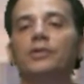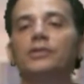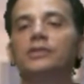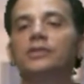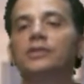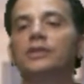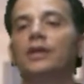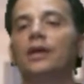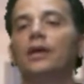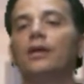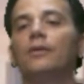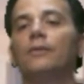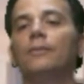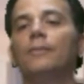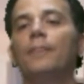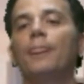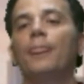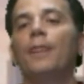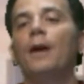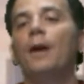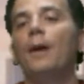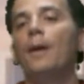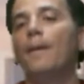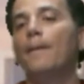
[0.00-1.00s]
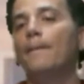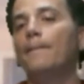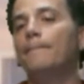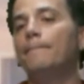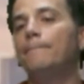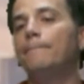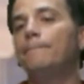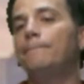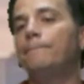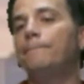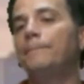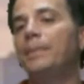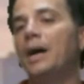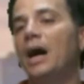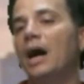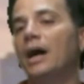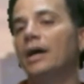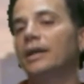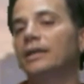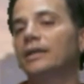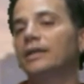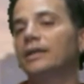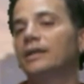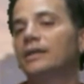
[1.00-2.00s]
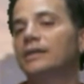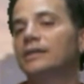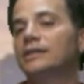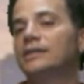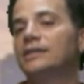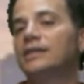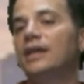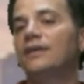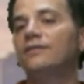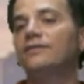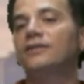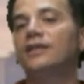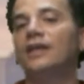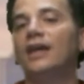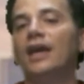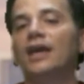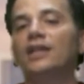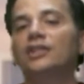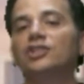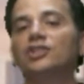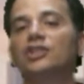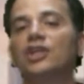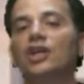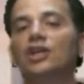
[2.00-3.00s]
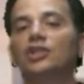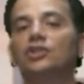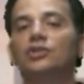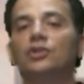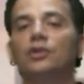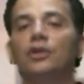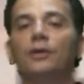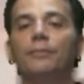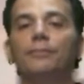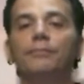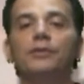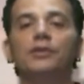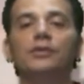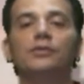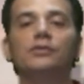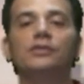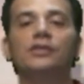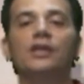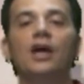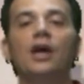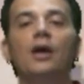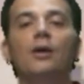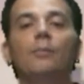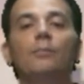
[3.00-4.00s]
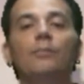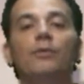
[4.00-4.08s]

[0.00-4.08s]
personnel, body safety and sexual abuse